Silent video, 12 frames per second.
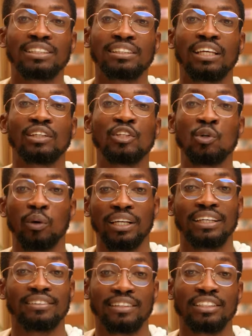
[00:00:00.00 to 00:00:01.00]
just telling you what
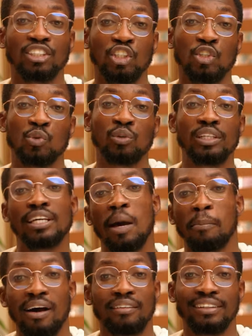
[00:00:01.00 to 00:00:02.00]
I think genuinely
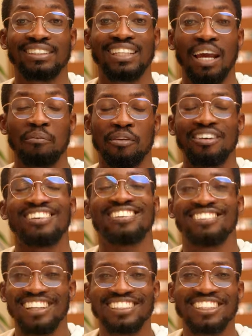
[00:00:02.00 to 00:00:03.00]
about this camera.
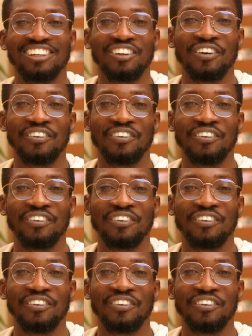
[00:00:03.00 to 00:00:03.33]
Let's get